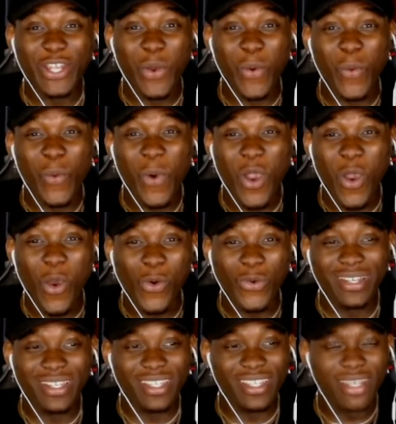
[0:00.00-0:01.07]

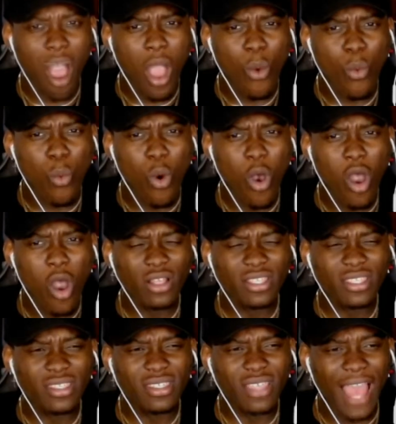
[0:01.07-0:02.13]
world? What?